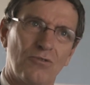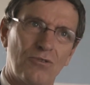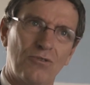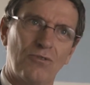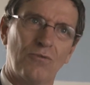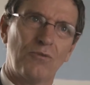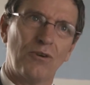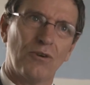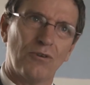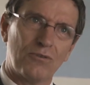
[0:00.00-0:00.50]
So
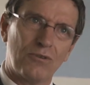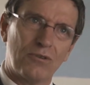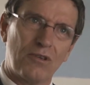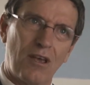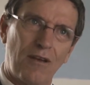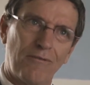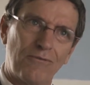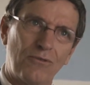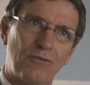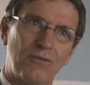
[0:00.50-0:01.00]
we also
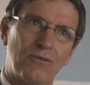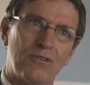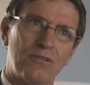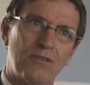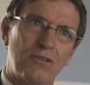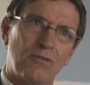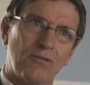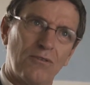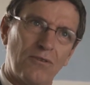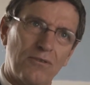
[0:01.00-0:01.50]
have to
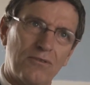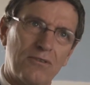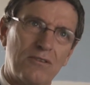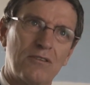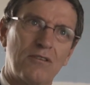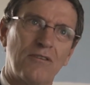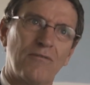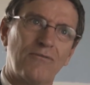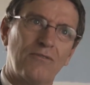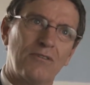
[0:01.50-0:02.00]
consider all
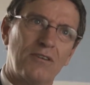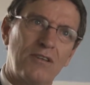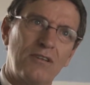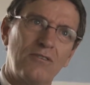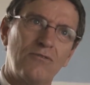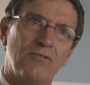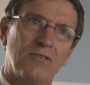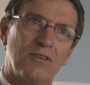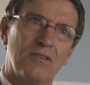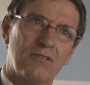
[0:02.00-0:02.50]
these different
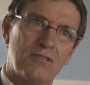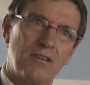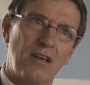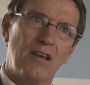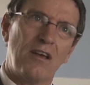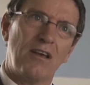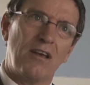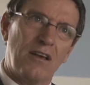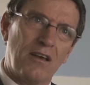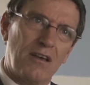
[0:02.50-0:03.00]
interests
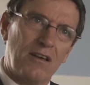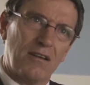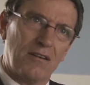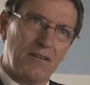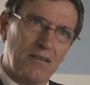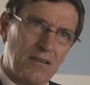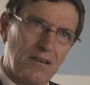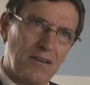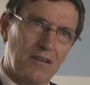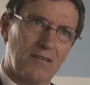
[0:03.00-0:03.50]

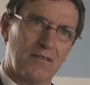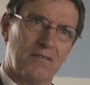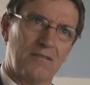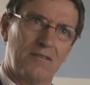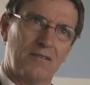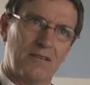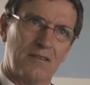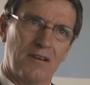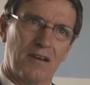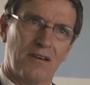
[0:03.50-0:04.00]
and
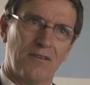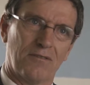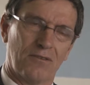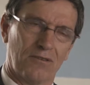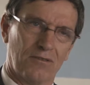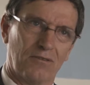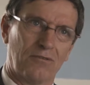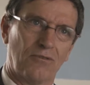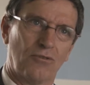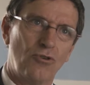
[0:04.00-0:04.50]

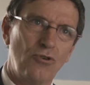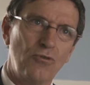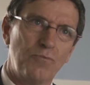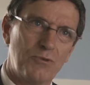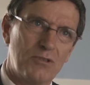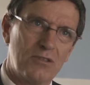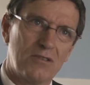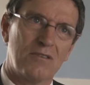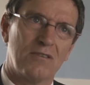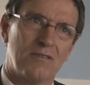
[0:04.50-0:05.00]
other
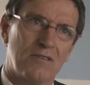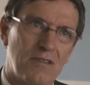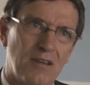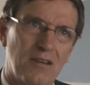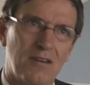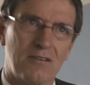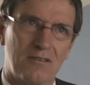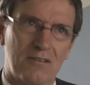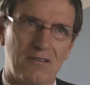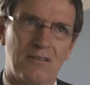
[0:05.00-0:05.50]
groups
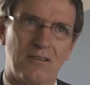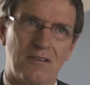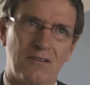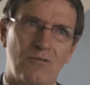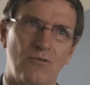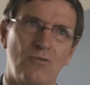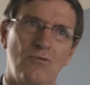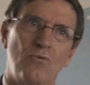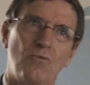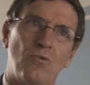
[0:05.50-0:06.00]
that
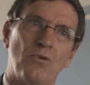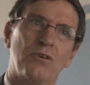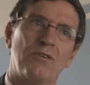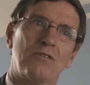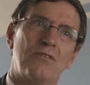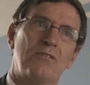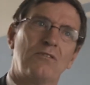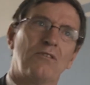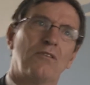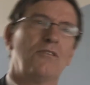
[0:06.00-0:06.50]
do
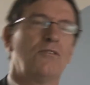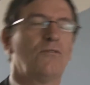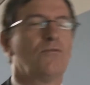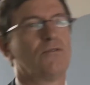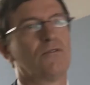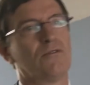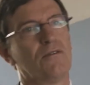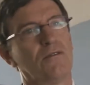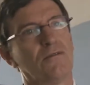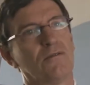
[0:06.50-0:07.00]
want to
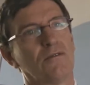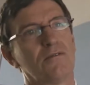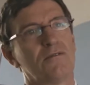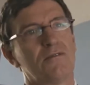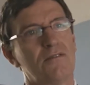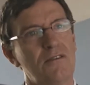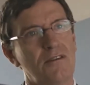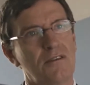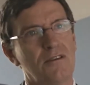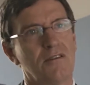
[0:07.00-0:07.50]
use the North
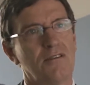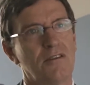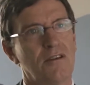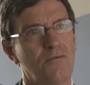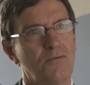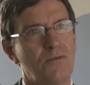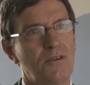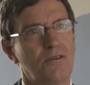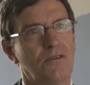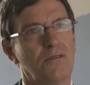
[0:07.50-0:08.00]
Sea, and
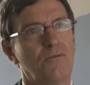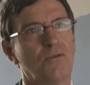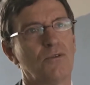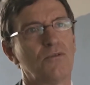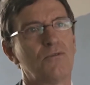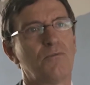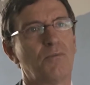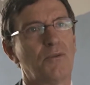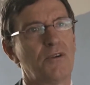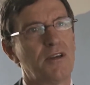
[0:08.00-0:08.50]
then we
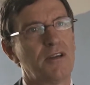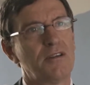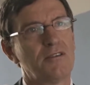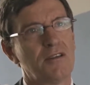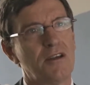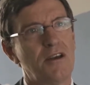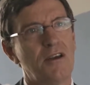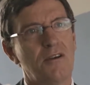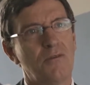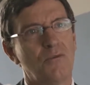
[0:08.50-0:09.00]
want to
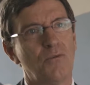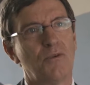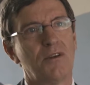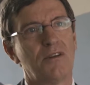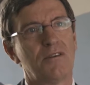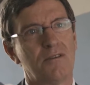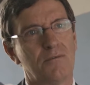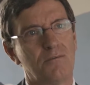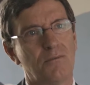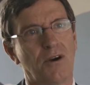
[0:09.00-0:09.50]
place
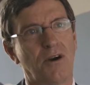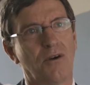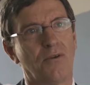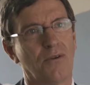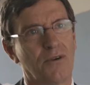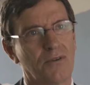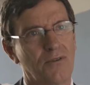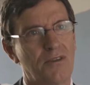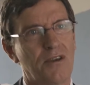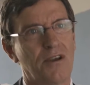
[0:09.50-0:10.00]
wind
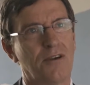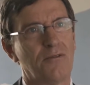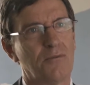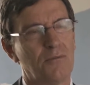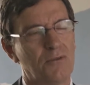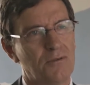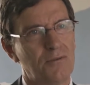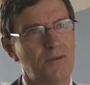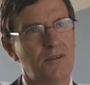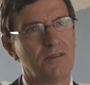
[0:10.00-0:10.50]
power there in
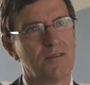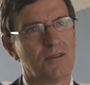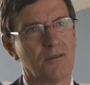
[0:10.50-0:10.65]
between